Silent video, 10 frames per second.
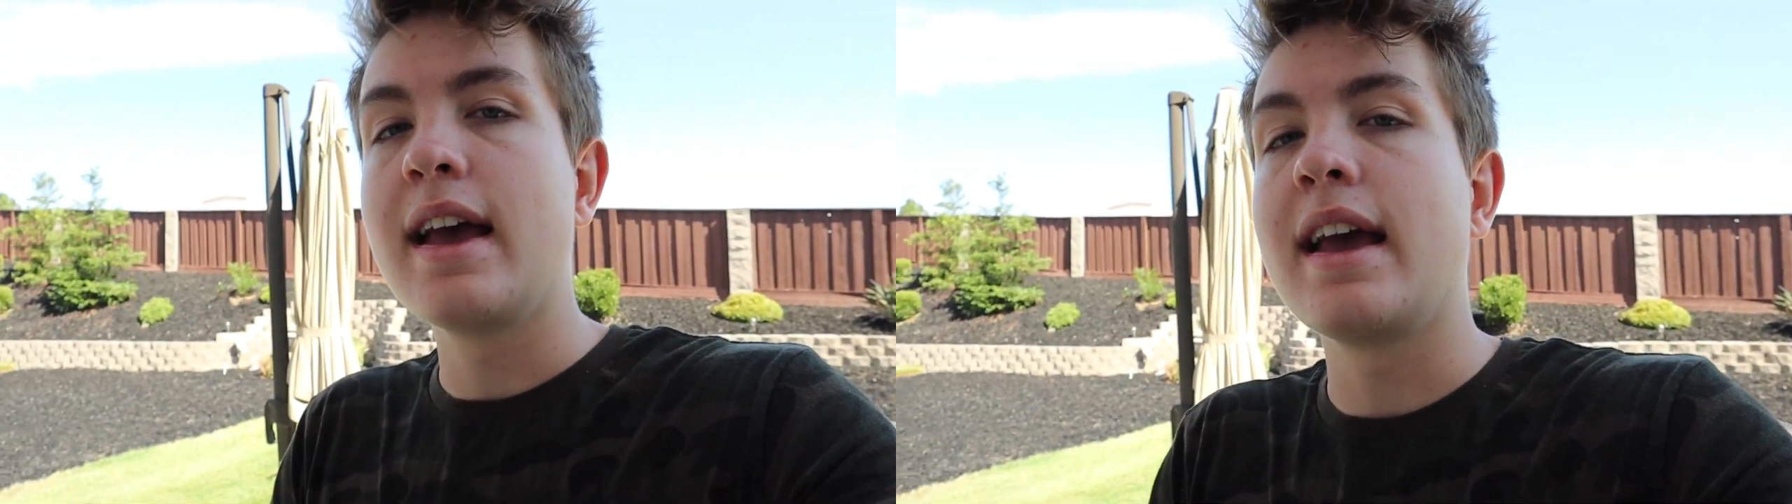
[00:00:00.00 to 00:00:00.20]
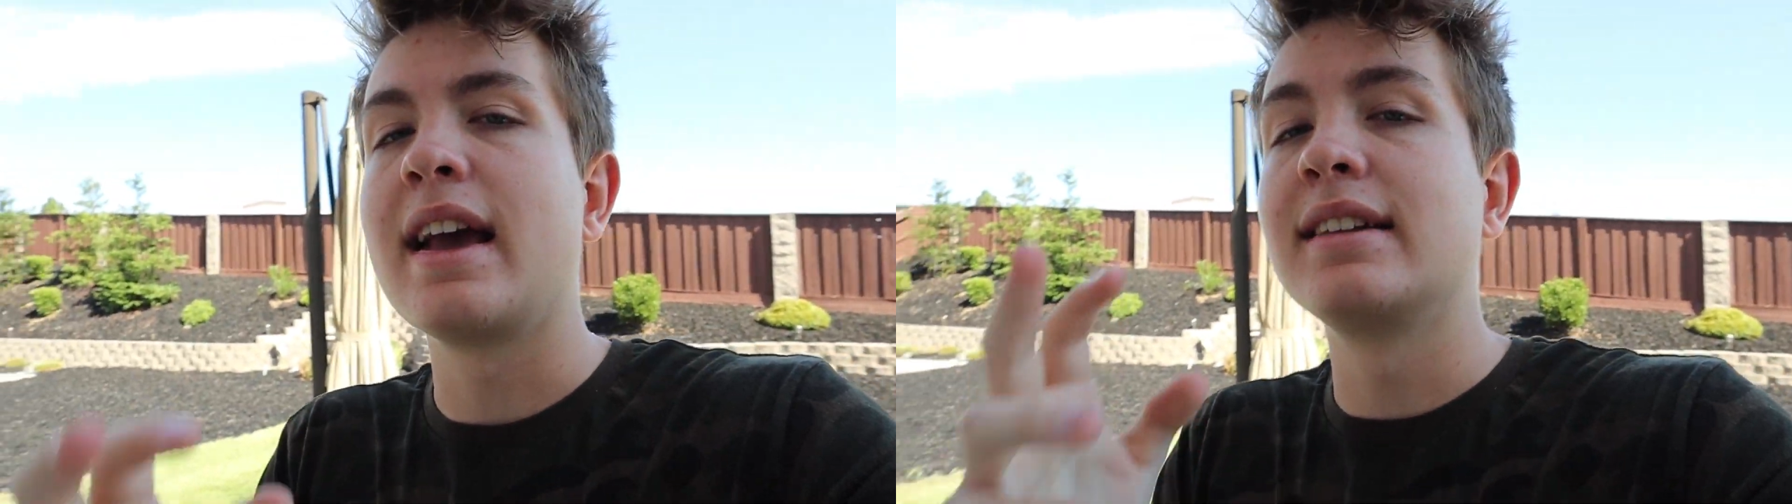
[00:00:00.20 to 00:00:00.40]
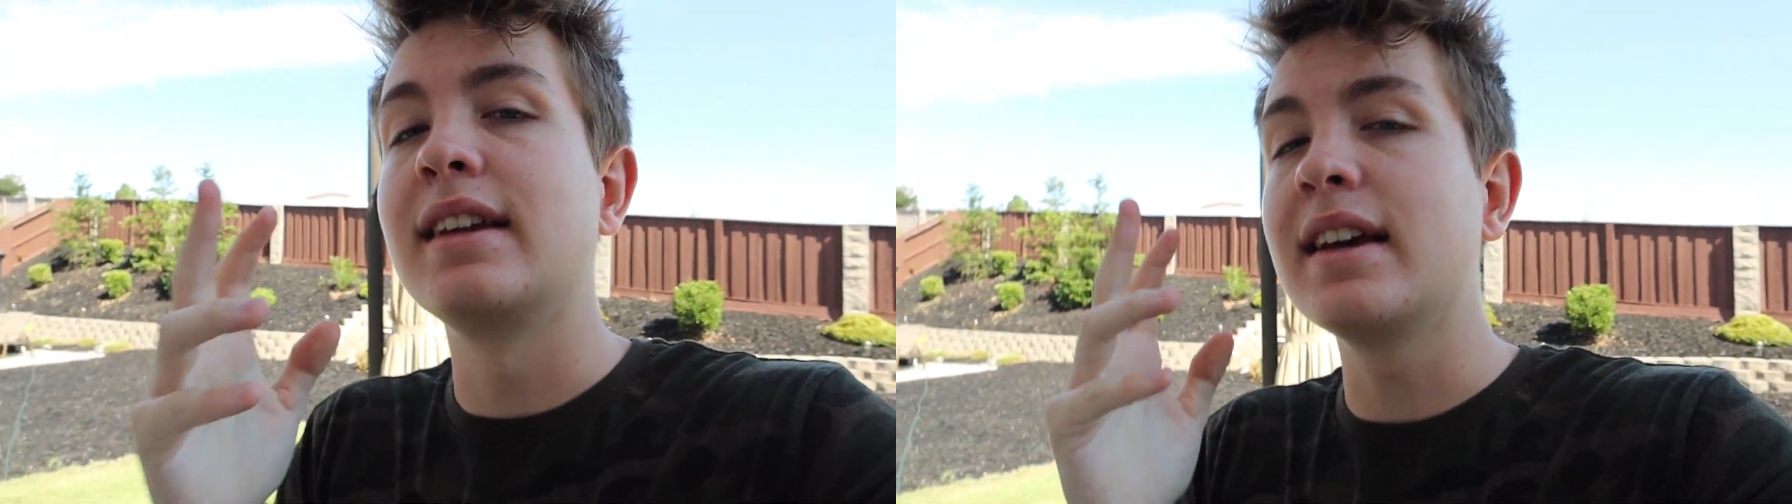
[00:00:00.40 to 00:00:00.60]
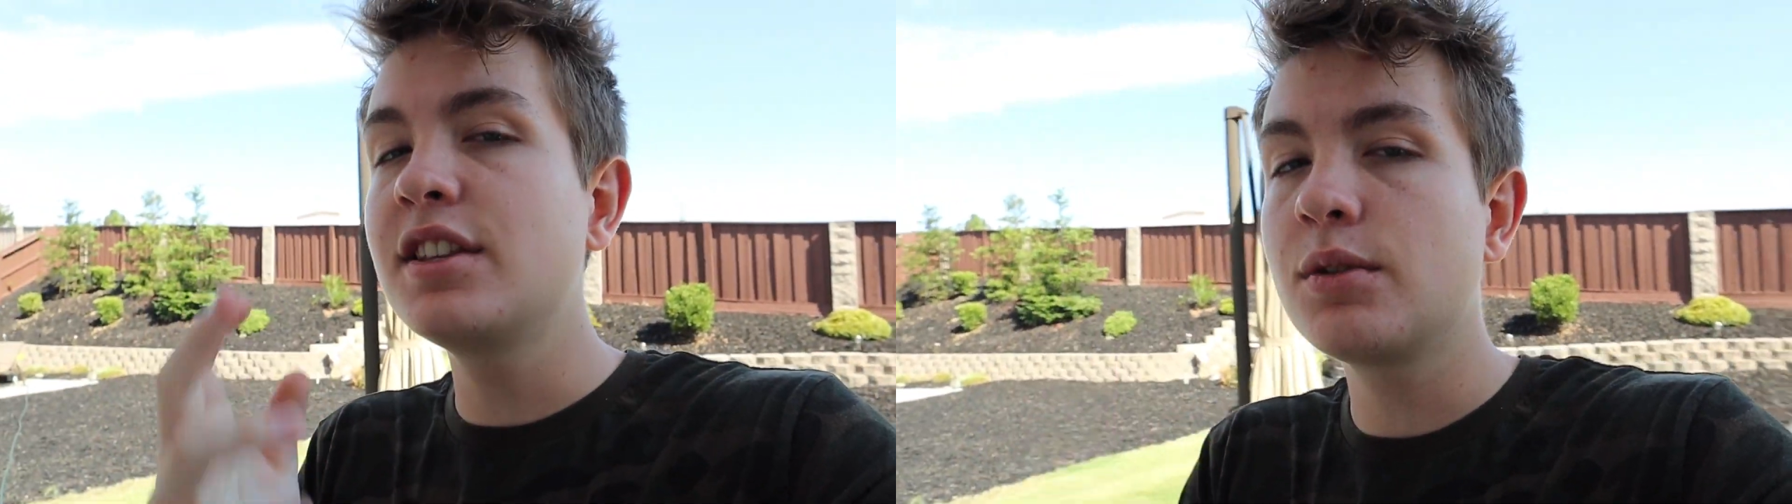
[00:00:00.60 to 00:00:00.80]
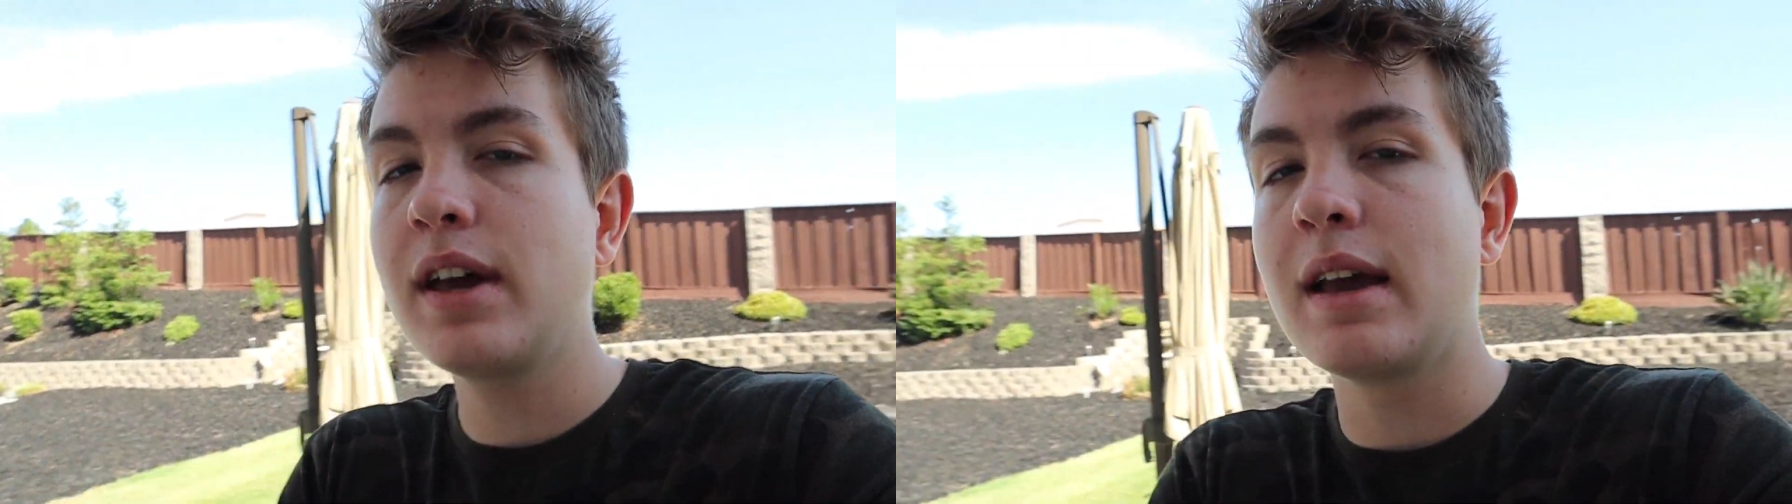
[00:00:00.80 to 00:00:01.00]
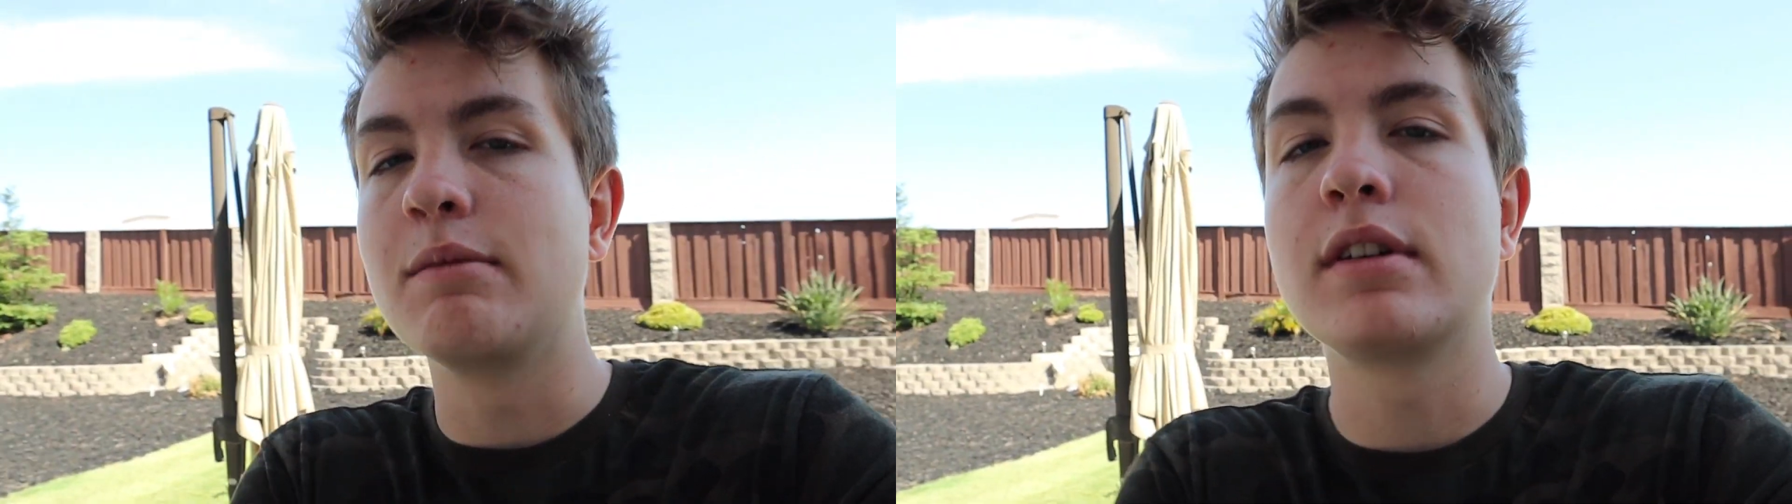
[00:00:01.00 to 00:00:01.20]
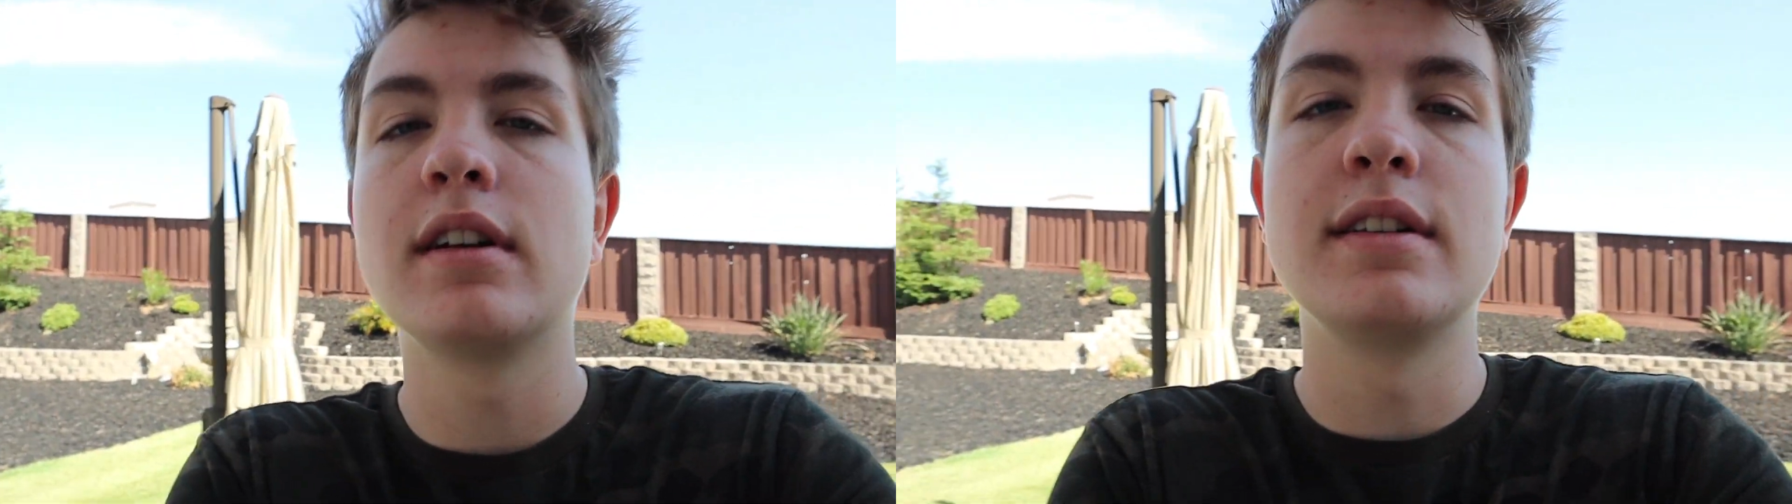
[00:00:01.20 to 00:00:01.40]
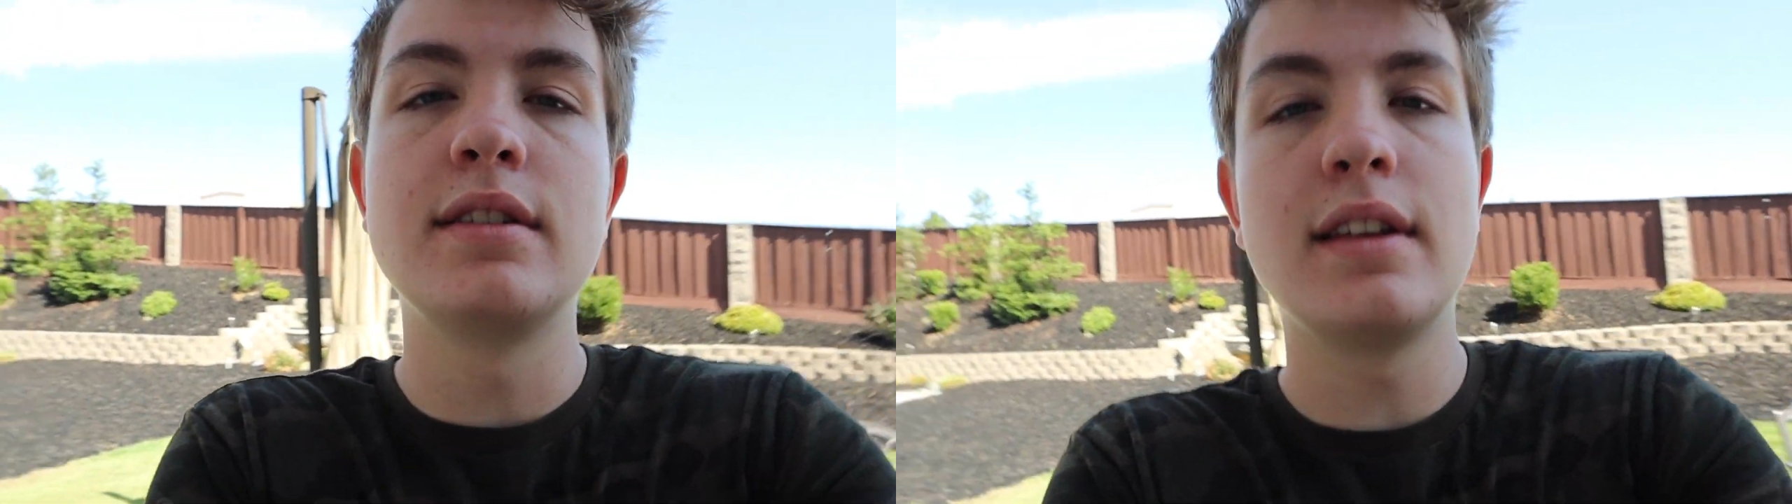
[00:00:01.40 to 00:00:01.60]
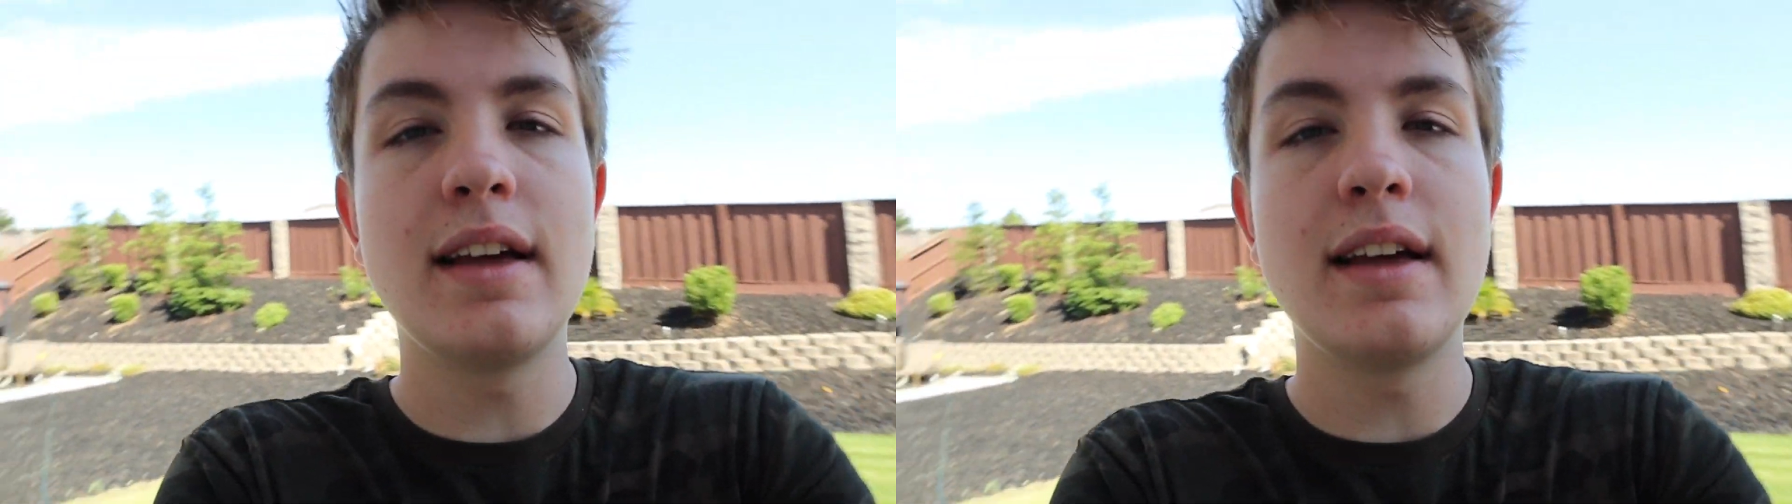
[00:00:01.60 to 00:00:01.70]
and it's okay because